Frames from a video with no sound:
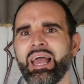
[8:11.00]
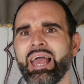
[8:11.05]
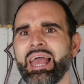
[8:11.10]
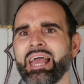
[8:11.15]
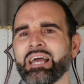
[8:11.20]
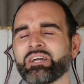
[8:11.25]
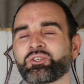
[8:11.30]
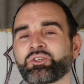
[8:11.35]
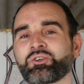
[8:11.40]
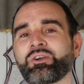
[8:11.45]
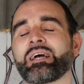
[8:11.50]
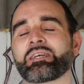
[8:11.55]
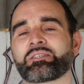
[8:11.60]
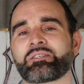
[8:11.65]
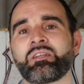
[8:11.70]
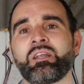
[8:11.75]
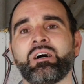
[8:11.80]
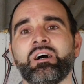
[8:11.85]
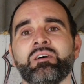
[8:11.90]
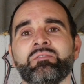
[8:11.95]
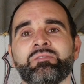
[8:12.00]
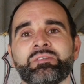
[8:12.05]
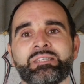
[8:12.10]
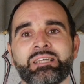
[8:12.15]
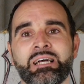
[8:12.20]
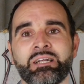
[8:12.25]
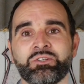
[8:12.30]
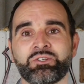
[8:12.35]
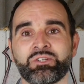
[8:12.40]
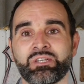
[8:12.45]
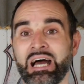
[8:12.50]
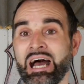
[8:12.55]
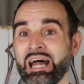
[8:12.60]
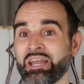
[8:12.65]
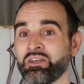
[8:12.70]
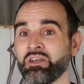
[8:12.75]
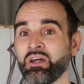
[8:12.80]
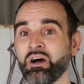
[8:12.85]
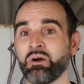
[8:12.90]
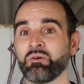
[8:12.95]
it attracts a lot of attention. I
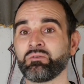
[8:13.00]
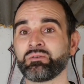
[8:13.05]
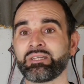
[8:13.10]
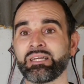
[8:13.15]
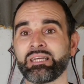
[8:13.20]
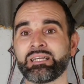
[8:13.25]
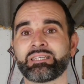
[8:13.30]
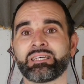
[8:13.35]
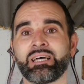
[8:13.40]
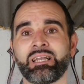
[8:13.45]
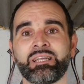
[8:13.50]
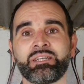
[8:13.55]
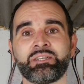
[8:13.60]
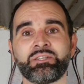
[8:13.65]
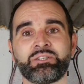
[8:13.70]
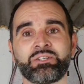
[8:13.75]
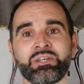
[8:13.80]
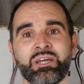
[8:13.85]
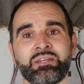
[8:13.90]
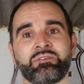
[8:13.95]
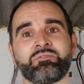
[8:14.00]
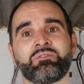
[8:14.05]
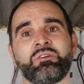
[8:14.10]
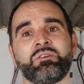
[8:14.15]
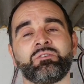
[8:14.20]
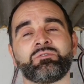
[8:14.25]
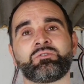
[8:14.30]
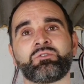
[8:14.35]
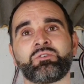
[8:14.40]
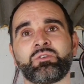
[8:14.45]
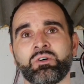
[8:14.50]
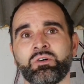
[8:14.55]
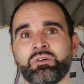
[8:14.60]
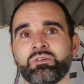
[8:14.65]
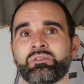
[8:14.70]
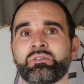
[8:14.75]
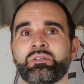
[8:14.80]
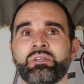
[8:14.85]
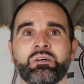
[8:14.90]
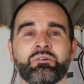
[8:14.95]
know detail in general
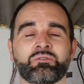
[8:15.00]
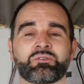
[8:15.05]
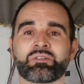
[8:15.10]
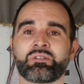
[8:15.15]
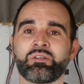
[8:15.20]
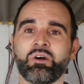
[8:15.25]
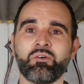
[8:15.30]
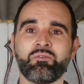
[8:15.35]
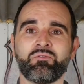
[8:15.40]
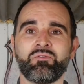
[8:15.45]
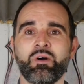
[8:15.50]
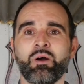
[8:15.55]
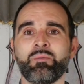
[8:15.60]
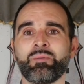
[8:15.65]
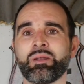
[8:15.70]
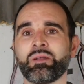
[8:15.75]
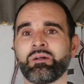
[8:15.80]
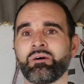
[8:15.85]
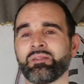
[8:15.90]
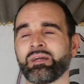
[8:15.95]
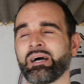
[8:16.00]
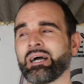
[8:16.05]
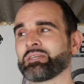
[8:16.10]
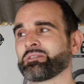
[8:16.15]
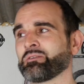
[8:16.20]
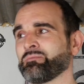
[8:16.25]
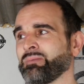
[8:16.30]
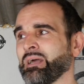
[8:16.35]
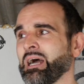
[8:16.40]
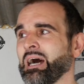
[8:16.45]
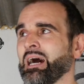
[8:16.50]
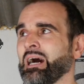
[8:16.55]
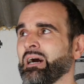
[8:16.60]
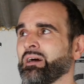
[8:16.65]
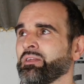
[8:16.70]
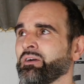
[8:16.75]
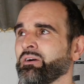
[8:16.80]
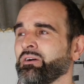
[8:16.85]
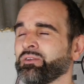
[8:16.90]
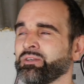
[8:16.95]
does, you know, snow foaming and all that. It's a bit out
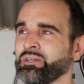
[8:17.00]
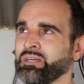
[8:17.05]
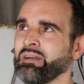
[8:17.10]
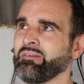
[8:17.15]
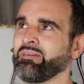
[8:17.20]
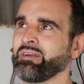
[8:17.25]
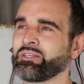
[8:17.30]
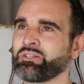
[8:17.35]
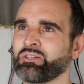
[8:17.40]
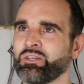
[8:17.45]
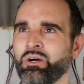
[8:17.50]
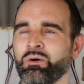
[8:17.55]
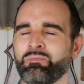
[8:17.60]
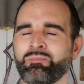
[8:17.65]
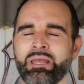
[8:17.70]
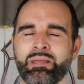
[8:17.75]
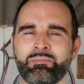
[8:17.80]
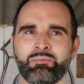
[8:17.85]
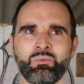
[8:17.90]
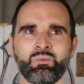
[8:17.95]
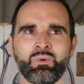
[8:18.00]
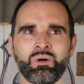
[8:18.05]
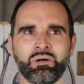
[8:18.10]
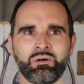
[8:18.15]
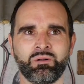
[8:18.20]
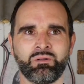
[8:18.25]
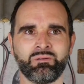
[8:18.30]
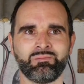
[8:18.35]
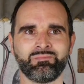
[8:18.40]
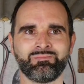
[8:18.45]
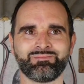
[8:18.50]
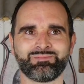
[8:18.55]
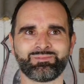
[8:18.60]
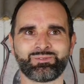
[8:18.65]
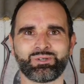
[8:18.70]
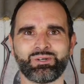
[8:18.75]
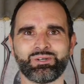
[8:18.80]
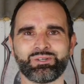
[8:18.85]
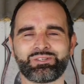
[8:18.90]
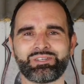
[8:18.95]
of the ordinary, so people will
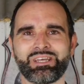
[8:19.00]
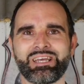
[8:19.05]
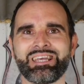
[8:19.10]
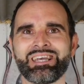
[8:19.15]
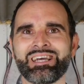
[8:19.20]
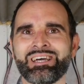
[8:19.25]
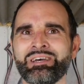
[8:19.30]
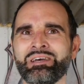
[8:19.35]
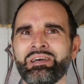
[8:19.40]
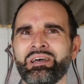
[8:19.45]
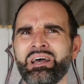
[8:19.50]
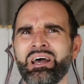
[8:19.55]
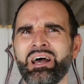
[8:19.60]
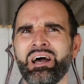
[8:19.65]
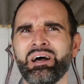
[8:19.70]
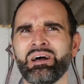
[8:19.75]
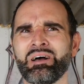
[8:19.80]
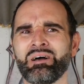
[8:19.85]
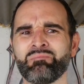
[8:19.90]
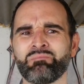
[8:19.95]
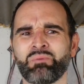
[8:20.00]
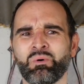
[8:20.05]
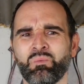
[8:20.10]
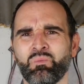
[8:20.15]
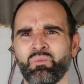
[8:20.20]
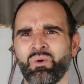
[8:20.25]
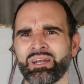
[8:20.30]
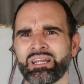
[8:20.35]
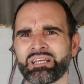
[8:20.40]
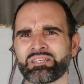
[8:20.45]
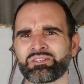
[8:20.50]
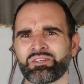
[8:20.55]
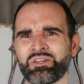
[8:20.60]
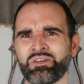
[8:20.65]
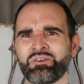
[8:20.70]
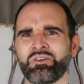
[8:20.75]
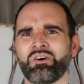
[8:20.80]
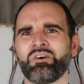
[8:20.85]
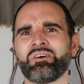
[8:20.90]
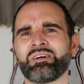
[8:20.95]
sort of see you. But when it's a
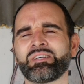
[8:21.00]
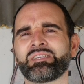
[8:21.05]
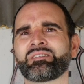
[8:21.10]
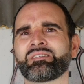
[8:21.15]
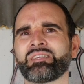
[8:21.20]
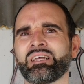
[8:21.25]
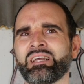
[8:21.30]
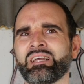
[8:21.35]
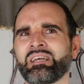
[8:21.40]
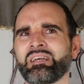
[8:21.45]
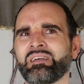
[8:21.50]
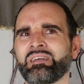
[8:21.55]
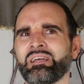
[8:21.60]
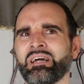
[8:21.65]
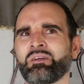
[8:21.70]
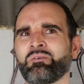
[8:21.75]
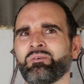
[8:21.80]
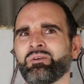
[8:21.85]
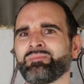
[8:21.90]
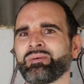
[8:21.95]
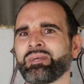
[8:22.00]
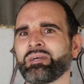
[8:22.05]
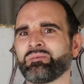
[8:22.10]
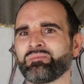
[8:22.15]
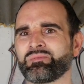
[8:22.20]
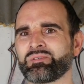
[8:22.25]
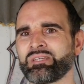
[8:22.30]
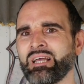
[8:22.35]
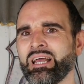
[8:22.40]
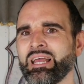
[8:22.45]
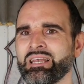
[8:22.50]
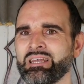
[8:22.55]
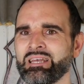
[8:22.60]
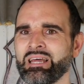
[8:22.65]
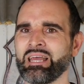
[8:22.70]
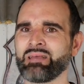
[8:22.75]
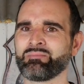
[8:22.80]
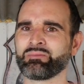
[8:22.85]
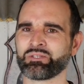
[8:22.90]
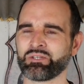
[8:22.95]
noise thing, I don't want to be upsetting
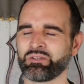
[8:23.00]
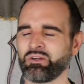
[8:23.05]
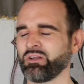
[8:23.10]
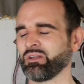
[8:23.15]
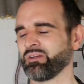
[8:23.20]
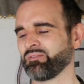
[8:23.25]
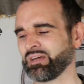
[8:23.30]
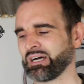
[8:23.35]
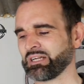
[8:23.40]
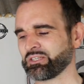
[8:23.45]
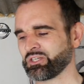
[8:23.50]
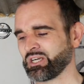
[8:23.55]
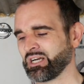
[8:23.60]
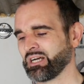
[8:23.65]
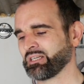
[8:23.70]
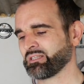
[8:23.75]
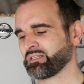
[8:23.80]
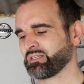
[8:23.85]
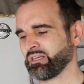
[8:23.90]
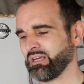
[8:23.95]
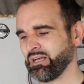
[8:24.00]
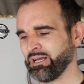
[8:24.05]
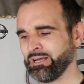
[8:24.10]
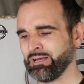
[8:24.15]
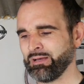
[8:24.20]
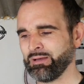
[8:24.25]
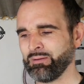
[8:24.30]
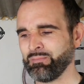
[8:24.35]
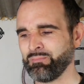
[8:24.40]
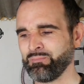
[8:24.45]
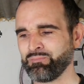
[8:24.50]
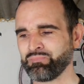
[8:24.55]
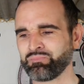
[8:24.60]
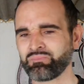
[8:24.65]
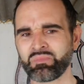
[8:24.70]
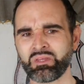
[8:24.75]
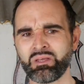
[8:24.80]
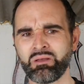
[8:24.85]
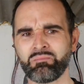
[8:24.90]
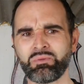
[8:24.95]
neighbours and all of that jazz.
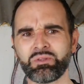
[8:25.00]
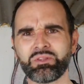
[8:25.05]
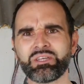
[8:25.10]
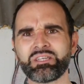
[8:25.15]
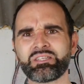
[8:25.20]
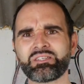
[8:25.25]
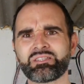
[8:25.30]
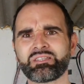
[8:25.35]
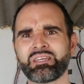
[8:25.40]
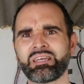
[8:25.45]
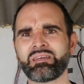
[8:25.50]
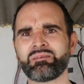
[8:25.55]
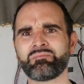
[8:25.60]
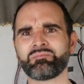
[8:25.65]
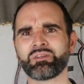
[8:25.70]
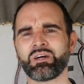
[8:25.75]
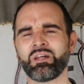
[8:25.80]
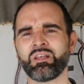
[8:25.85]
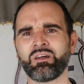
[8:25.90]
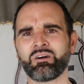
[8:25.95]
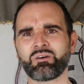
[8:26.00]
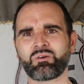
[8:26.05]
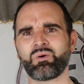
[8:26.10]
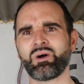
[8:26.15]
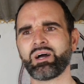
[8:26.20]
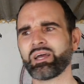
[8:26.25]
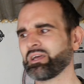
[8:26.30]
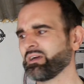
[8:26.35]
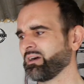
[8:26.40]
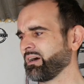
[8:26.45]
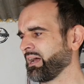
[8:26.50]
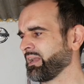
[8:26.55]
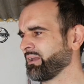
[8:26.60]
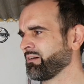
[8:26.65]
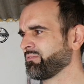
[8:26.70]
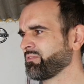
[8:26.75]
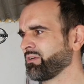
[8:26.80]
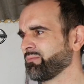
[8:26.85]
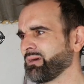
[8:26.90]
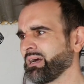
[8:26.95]
But this seemed a lot quieter. I know
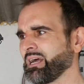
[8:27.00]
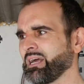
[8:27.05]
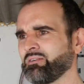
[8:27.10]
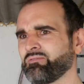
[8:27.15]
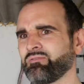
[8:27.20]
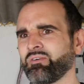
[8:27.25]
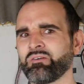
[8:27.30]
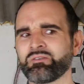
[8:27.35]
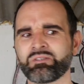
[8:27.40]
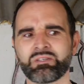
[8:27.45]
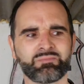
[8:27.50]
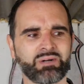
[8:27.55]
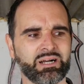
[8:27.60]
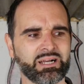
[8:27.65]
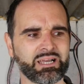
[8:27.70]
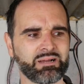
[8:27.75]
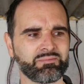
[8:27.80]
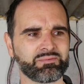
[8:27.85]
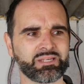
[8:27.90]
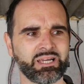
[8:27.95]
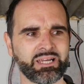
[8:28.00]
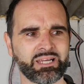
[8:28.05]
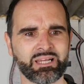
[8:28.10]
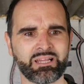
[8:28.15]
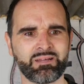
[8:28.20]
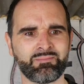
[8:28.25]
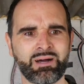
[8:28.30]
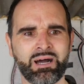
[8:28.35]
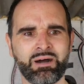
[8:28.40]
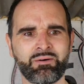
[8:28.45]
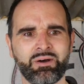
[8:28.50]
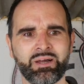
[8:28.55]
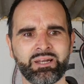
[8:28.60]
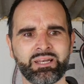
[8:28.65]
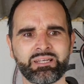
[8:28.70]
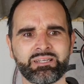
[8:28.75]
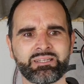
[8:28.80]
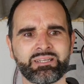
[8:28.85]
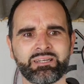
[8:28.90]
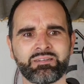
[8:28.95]
I've got my headphones in, but I kept taking them out and
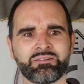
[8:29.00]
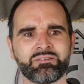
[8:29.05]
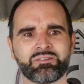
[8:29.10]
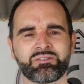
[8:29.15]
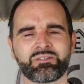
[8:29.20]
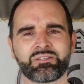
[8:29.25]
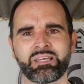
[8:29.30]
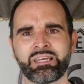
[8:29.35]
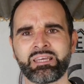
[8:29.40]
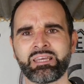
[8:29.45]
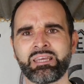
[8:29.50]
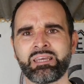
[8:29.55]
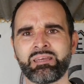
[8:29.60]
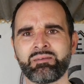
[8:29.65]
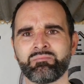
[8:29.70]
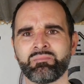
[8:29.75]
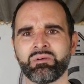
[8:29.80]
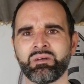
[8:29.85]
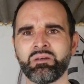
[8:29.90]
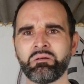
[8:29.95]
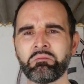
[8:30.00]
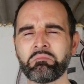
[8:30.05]
it didn't seem